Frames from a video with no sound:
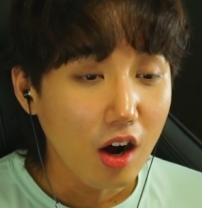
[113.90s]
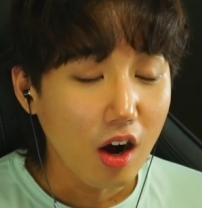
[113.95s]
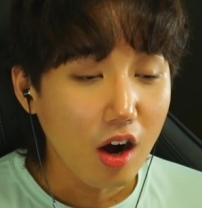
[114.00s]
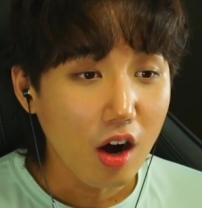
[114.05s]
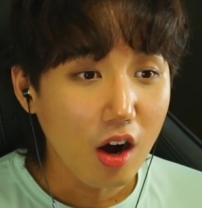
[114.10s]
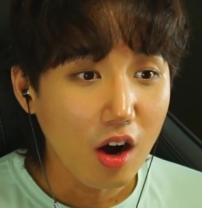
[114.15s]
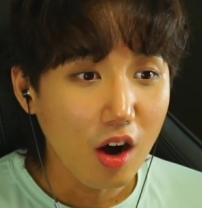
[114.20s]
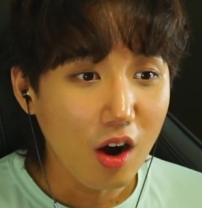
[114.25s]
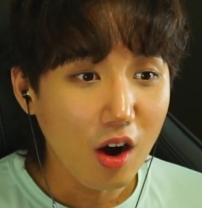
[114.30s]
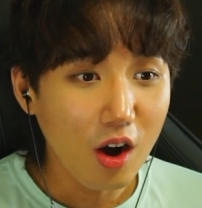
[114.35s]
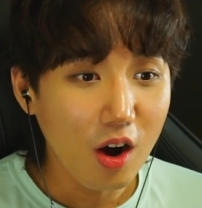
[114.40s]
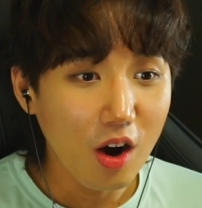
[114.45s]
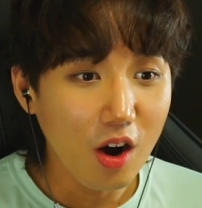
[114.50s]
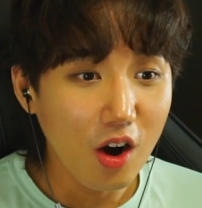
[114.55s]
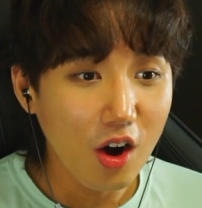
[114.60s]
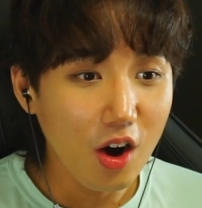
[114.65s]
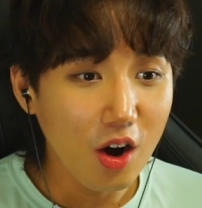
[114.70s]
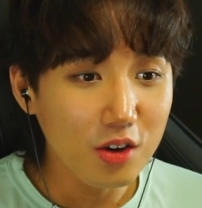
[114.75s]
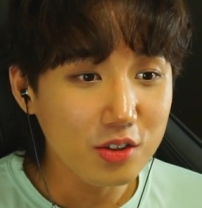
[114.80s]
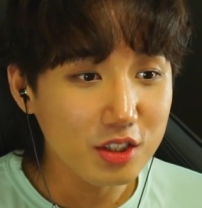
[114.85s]

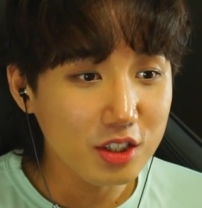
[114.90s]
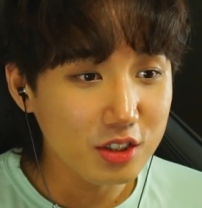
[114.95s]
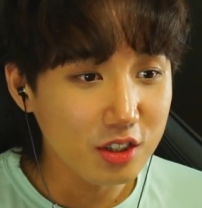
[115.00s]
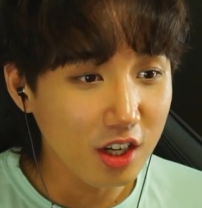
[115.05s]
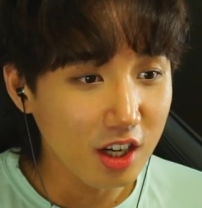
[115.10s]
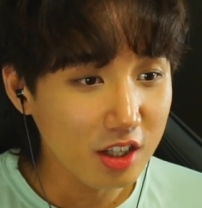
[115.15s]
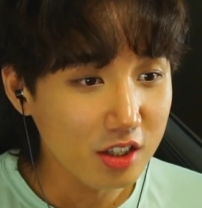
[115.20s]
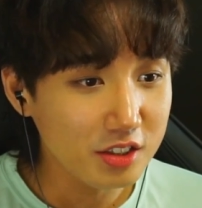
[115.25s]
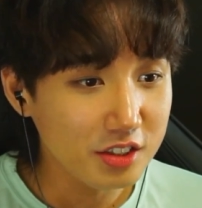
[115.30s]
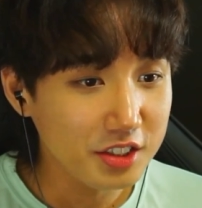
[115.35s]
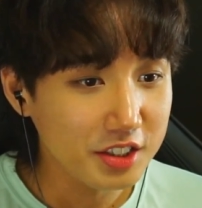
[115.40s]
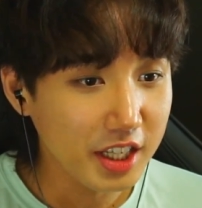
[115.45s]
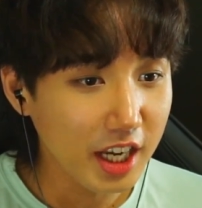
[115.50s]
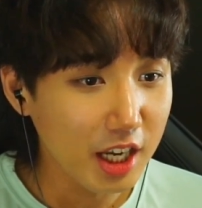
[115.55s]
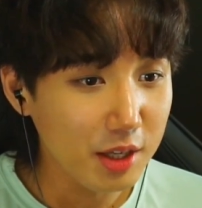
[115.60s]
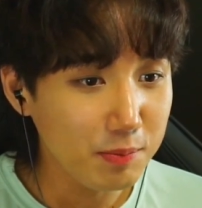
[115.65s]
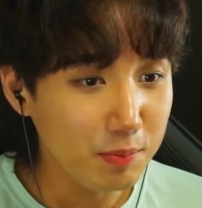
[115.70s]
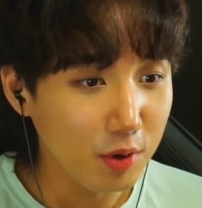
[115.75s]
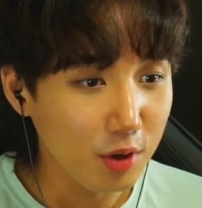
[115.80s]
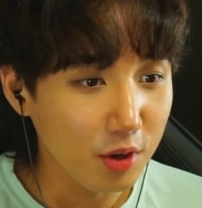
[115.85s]
Oh, the dog could
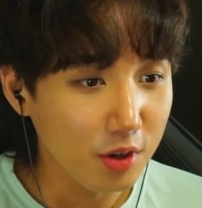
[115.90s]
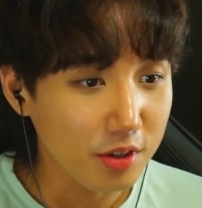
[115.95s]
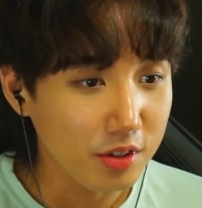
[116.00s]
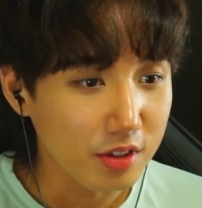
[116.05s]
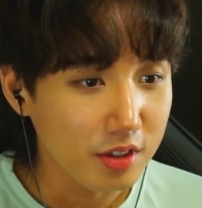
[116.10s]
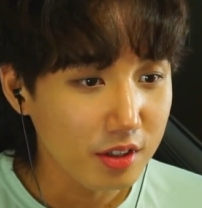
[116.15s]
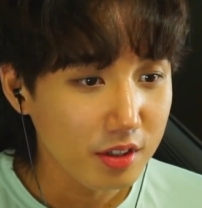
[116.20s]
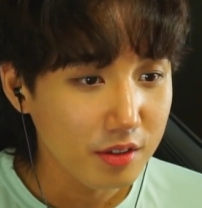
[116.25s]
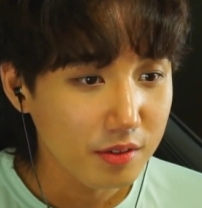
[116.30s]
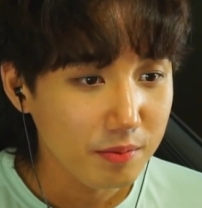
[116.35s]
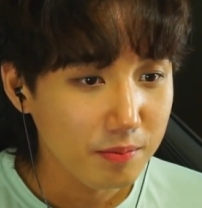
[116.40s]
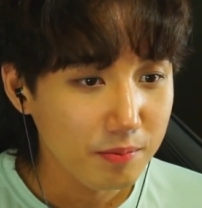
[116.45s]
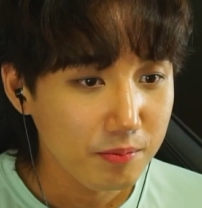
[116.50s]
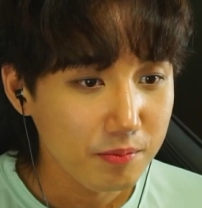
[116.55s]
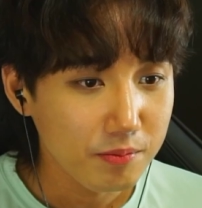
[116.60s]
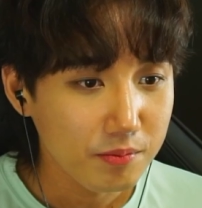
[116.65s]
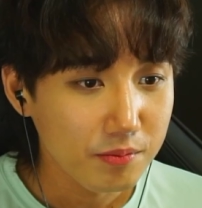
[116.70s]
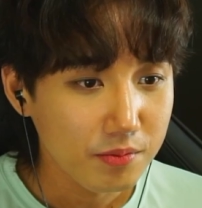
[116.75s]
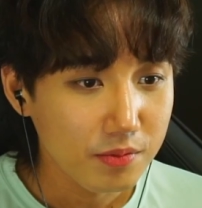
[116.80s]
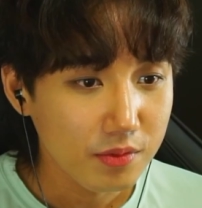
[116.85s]
skateboard.
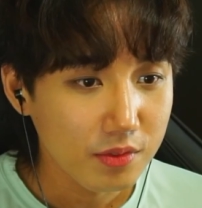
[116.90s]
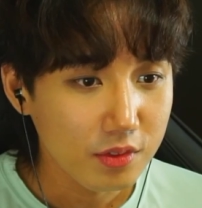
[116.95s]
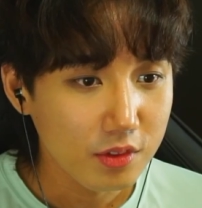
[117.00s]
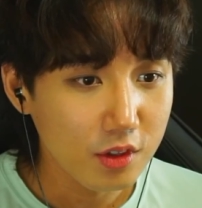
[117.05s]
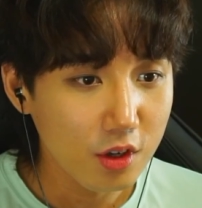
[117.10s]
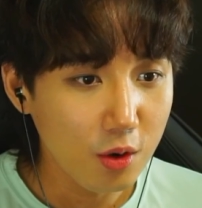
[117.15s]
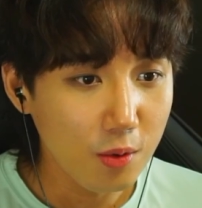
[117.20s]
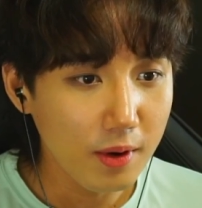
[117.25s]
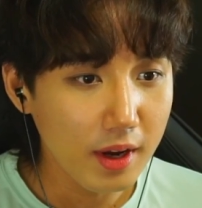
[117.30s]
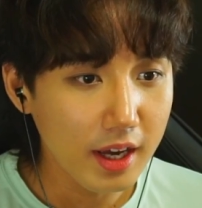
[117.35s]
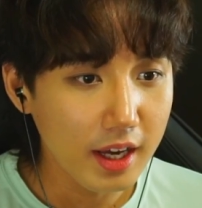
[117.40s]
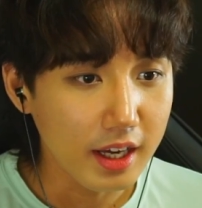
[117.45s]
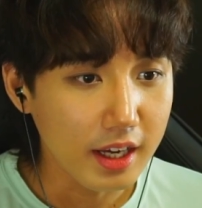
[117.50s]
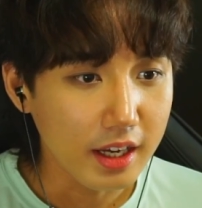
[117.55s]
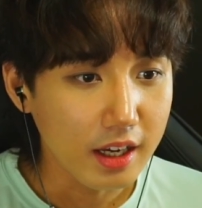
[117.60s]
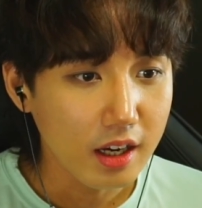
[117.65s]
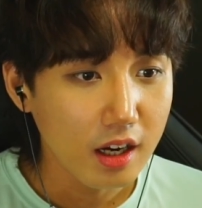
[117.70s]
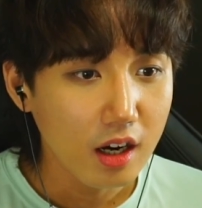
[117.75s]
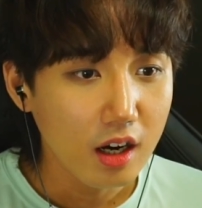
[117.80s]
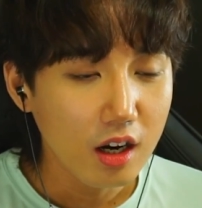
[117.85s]
No
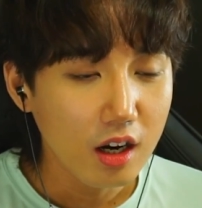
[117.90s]
way.